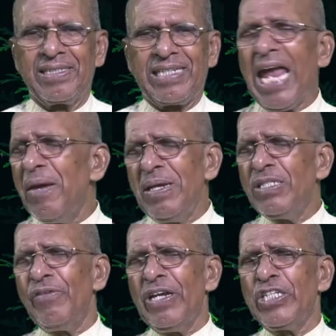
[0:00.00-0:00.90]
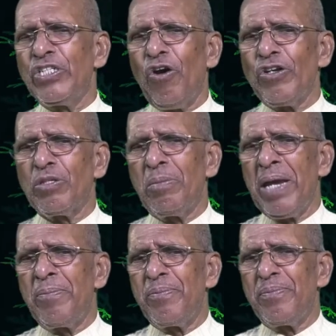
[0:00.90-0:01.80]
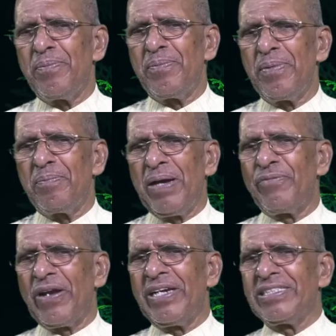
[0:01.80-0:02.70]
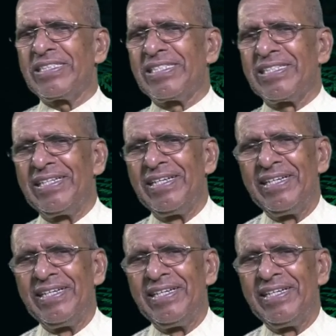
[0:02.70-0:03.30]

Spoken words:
Time is very short, my friends.